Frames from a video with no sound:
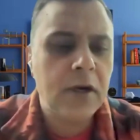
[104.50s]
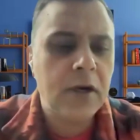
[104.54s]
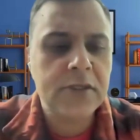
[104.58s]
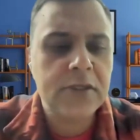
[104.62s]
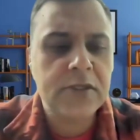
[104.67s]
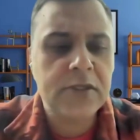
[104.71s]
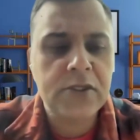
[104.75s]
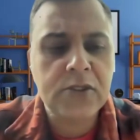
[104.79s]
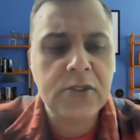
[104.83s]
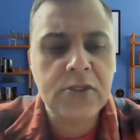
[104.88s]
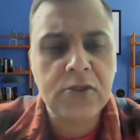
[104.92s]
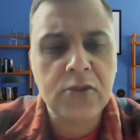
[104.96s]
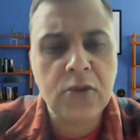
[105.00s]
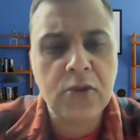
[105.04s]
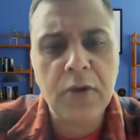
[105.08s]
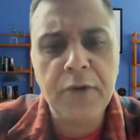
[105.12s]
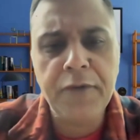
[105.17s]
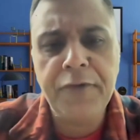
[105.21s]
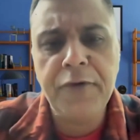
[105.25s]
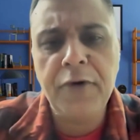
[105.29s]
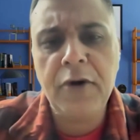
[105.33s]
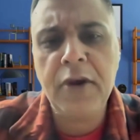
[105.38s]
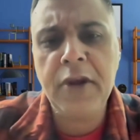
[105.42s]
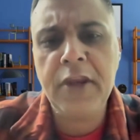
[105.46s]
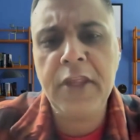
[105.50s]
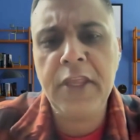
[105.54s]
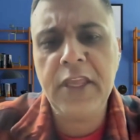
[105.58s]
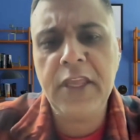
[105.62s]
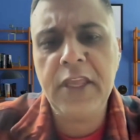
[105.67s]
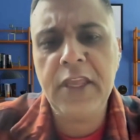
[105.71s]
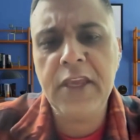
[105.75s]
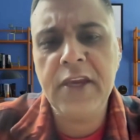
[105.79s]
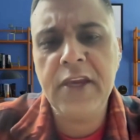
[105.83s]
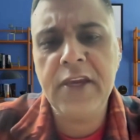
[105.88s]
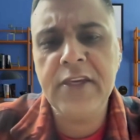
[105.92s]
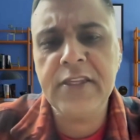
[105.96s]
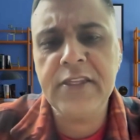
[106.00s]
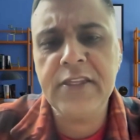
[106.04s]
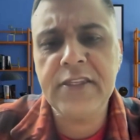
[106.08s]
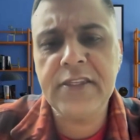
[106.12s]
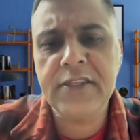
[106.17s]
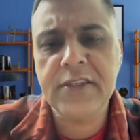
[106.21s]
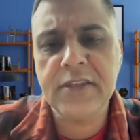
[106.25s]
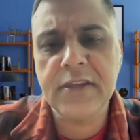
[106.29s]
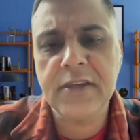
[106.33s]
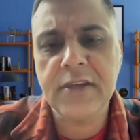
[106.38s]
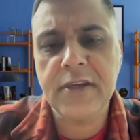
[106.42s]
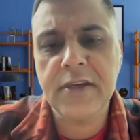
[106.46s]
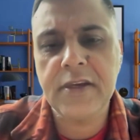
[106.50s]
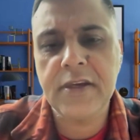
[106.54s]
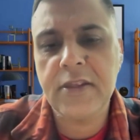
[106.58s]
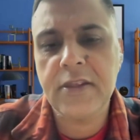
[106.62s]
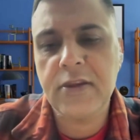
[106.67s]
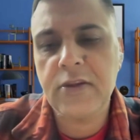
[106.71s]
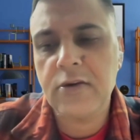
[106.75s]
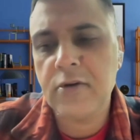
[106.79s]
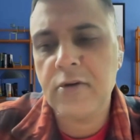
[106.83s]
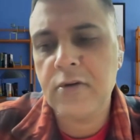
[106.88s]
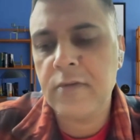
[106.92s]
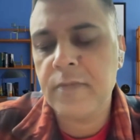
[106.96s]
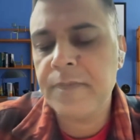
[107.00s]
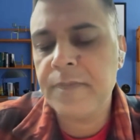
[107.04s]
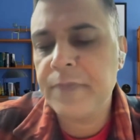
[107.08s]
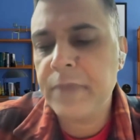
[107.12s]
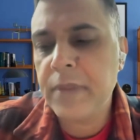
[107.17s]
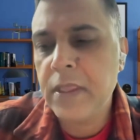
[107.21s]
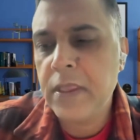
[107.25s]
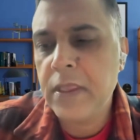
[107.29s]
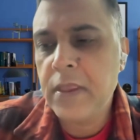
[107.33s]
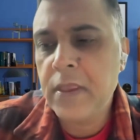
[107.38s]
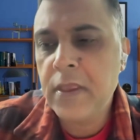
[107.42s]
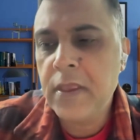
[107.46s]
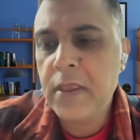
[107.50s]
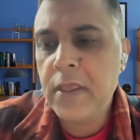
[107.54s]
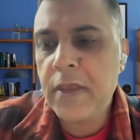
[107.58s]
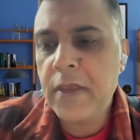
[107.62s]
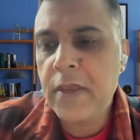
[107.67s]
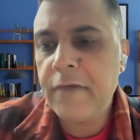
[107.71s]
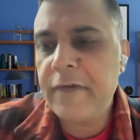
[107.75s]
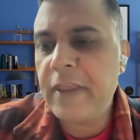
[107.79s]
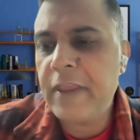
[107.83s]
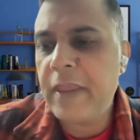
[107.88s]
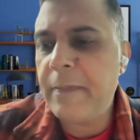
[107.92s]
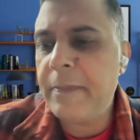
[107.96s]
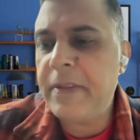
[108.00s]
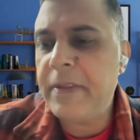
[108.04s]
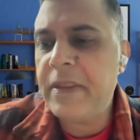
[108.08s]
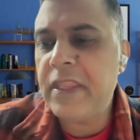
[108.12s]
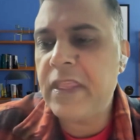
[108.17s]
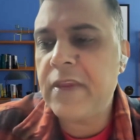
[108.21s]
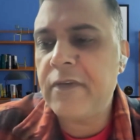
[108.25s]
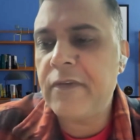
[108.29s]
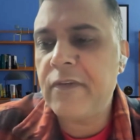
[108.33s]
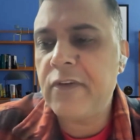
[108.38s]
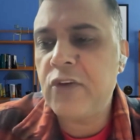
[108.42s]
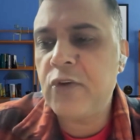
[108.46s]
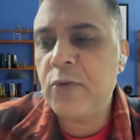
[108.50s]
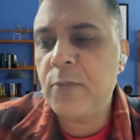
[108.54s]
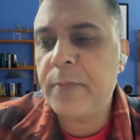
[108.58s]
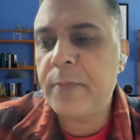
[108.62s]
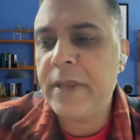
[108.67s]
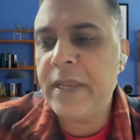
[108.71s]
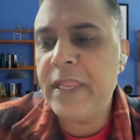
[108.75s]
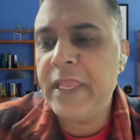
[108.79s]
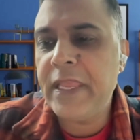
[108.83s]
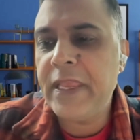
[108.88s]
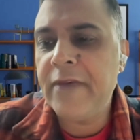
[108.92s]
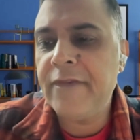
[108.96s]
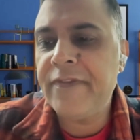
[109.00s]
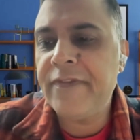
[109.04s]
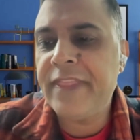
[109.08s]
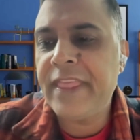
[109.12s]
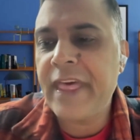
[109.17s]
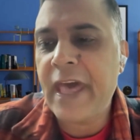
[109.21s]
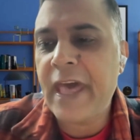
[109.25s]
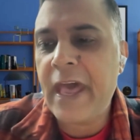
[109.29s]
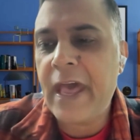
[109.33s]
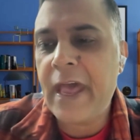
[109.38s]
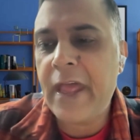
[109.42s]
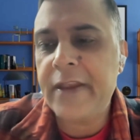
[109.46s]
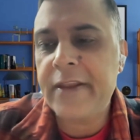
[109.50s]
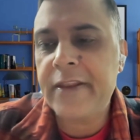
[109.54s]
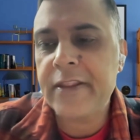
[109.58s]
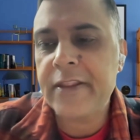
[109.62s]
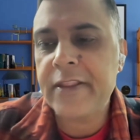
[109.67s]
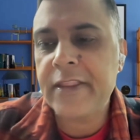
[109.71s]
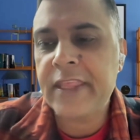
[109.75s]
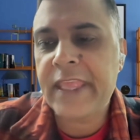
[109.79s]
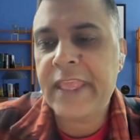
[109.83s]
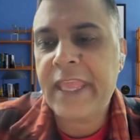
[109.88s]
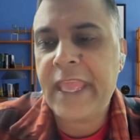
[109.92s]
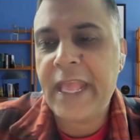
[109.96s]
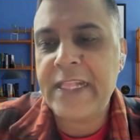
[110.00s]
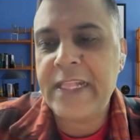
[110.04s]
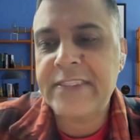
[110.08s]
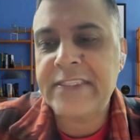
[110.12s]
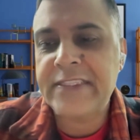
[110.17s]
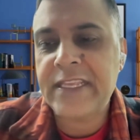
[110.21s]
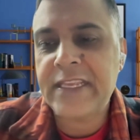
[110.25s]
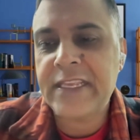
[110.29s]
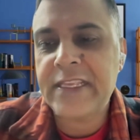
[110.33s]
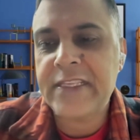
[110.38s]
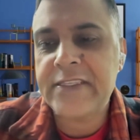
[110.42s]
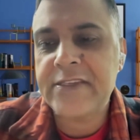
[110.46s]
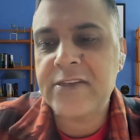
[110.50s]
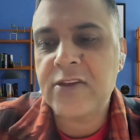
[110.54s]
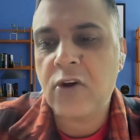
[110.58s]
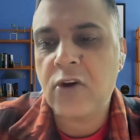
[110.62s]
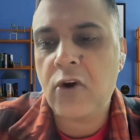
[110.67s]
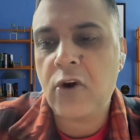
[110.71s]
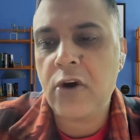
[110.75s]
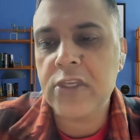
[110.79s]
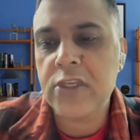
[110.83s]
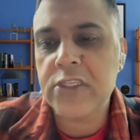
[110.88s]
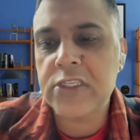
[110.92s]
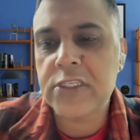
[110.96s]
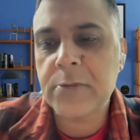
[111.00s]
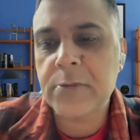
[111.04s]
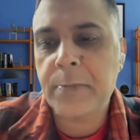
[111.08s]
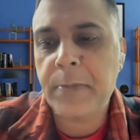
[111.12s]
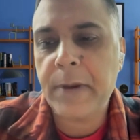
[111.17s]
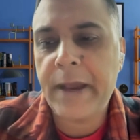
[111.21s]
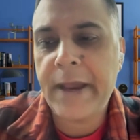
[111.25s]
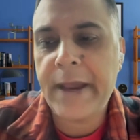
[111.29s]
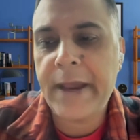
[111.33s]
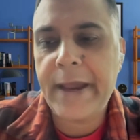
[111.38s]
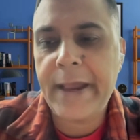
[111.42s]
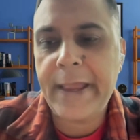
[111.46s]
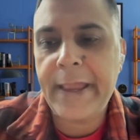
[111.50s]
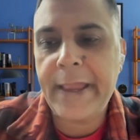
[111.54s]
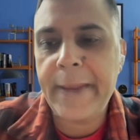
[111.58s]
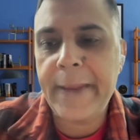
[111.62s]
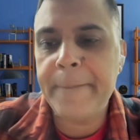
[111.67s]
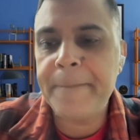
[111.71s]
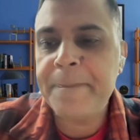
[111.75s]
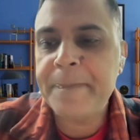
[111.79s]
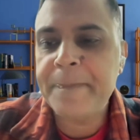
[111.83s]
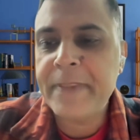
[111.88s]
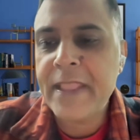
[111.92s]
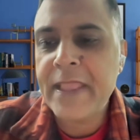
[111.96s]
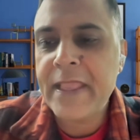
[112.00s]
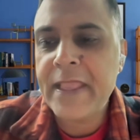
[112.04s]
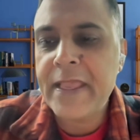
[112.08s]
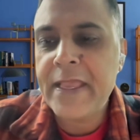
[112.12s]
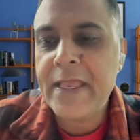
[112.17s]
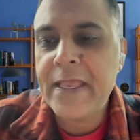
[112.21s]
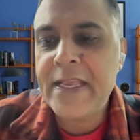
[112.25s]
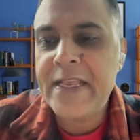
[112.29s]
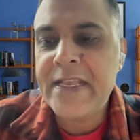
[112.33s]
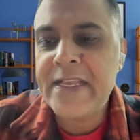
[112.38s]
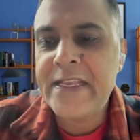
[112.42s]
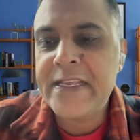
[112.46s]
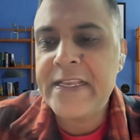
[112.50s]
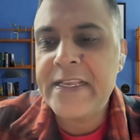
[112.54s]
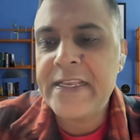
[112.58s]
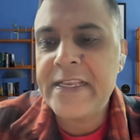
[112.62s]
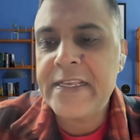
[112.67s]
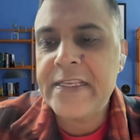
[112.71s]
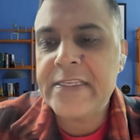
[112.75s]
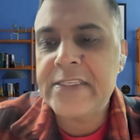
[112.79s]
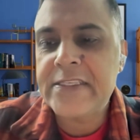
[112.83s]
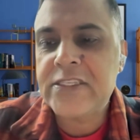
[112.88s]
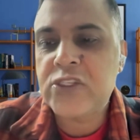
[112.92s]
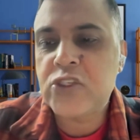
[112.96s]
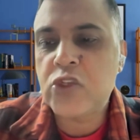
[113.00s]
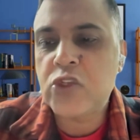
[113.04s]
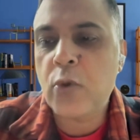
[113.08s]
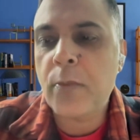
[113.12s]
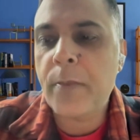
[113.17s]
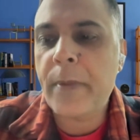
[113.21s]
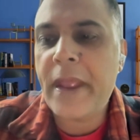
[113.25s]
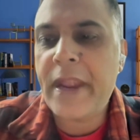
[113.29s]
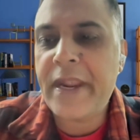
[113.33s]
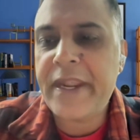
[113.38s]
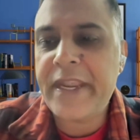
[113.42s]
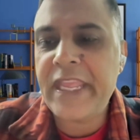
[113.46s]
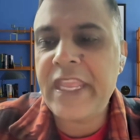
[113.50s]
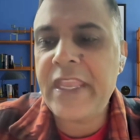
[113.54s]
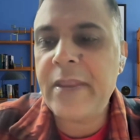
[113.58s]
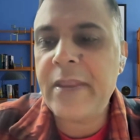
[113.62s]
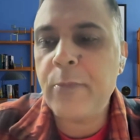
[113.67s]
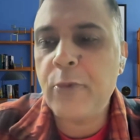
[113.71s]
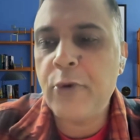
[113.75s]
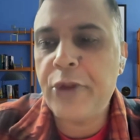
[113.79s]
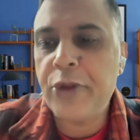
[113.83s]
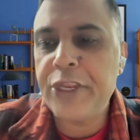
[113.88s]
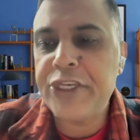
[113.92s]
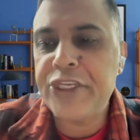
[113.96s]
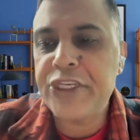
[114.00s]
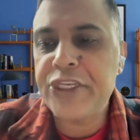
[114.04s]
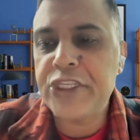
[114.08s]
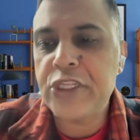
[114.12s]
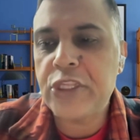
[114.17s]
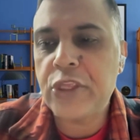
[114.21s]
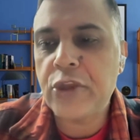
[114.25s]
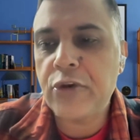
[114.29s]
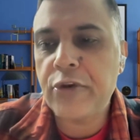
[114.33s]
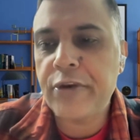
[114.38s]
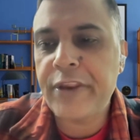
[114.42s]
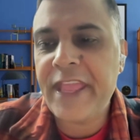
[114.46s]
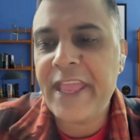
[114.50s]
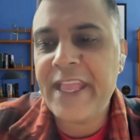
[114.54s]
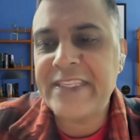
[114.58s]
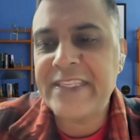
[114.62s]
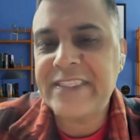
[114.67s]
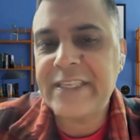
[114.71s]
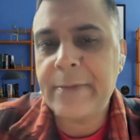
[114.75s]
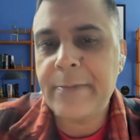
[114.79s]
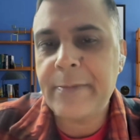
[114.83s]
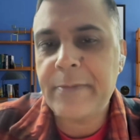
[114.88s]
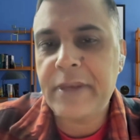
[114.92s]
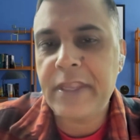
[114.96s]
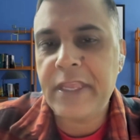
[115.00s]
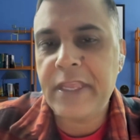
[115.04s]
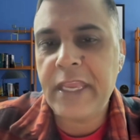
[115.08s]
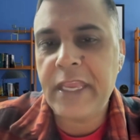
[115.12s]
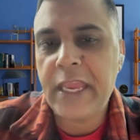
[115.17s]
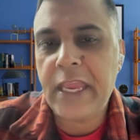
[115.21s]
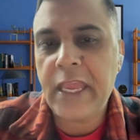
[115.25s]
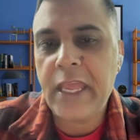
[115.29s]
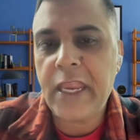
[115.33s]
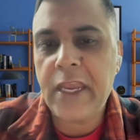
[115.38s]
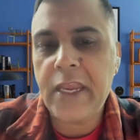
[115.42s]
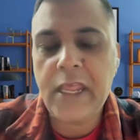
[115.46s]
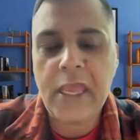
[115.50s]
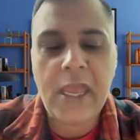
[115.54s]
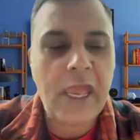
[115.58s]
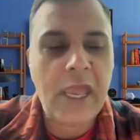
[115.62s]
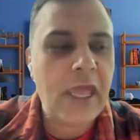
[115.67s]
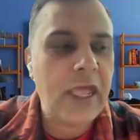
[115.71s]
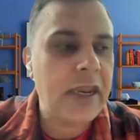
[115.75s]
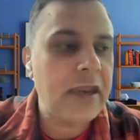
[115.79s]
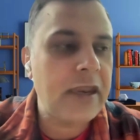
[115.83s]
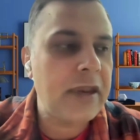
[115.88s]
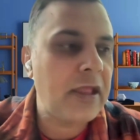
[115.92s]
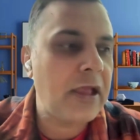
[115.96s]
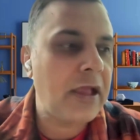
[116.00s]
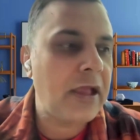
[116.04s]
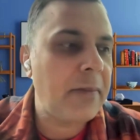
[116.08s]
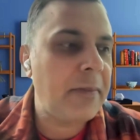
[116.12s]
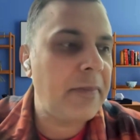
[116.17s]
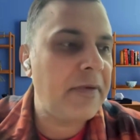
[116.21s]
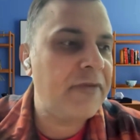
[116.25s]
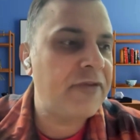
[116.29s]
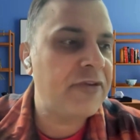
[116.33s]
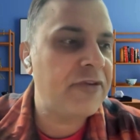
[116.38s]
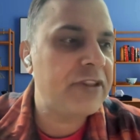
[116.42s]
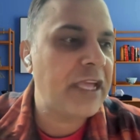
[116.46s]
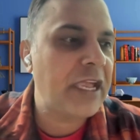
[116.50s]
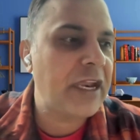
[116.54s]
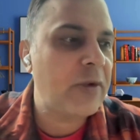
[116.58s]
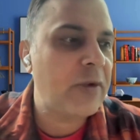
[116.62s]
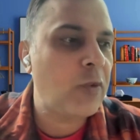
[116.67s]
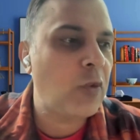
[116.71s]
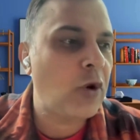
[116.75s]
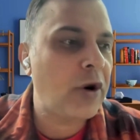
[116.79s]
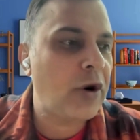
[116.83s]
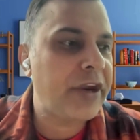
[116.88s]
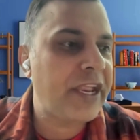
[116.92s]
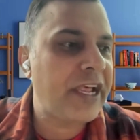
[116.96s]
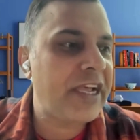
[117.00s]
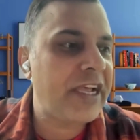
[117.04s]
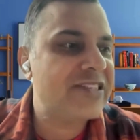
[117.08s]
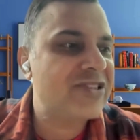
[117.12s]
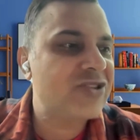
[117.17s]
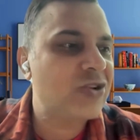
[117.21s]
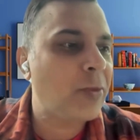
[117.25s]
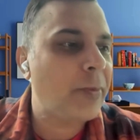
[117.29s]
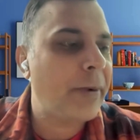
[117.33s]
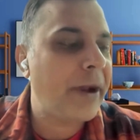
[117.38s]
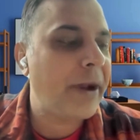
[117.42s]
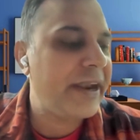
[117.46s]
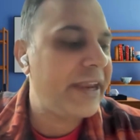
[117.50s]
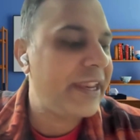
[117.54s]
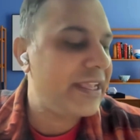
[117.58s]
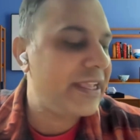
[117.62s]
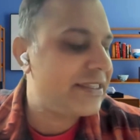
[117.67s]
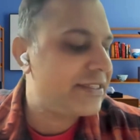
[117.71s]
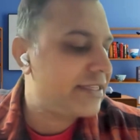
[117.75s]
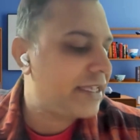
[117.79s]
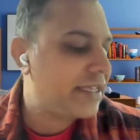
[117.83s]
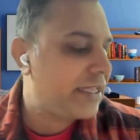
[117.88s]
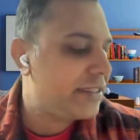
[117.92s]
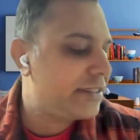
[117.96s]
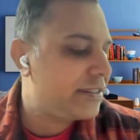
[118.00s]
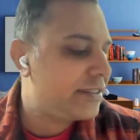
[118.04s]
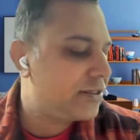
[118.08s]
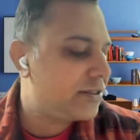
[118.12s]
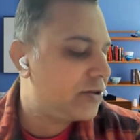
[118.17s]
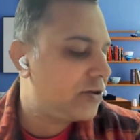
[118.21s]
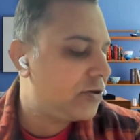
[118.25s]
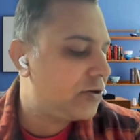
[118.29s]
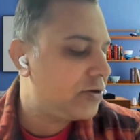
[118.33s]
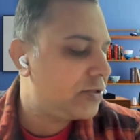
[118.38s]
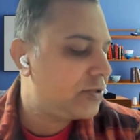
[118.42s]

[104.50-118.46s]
So for years, we have been given to believe that the cancer is caused by somatic mutation theory, SMT, and before that, what are somatic cells?